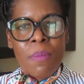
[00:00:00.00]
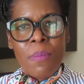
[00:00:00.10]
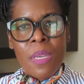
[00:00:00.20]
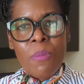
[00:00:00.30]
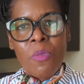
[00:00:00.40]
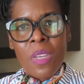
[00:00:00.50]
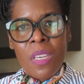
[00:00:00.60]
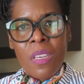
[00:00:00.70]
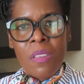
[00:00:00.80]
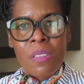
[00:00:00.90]

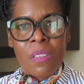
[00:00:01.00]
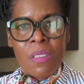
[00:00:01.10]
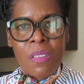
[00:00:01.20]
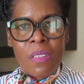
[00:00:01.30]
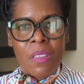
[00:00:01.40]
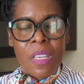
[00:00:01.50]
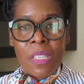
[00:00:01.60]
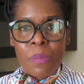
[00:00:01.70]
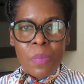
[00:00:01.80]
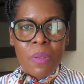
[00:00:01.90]
memory, certain
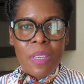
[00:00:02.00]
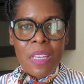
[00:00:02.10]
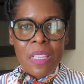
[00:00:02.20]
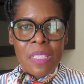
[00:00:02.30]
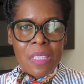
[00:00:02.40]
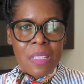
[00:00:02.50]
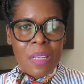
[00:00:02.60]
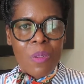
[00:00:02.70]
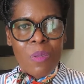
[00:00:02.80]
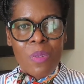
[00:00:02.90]
experience that
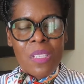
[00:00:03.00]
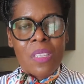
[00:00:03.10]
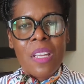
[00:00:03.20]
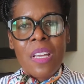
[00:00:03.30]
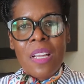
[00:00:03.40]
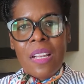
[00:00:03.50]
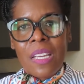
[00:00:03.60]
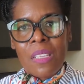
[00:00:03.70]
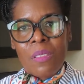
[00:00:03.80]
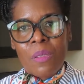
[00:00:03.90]
I always
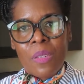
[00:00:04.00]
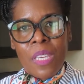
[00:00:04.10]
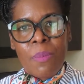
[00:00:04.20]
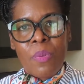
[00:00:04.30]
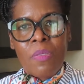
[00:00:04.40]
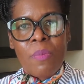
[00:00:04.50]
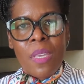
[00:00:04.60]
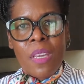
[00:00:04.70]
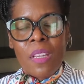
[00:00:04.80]
like to keep with me.